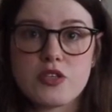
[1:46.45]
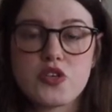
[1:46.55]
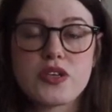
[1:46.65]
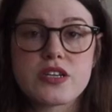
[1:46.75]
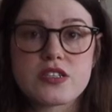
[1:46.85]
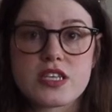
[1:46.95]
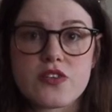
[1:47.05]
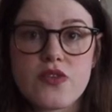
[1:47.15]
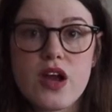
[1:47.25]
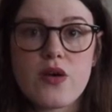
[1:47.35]
2 years in
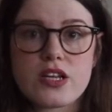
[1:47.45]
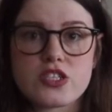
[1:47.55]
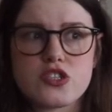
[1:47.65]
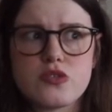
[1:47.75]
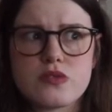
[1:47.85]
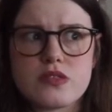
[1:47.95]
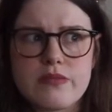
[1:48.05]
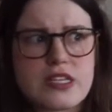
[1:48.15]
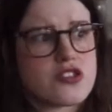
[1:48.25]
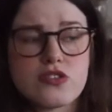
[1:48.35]
a row, actually 2
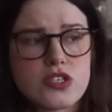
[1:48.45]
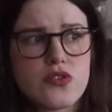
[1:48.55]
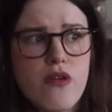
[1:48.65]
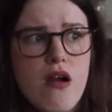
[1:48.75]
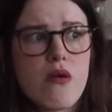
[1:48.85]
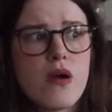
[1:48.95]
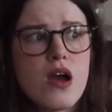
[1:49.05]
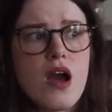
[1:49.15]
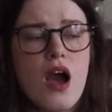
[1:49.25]
semesters in a row,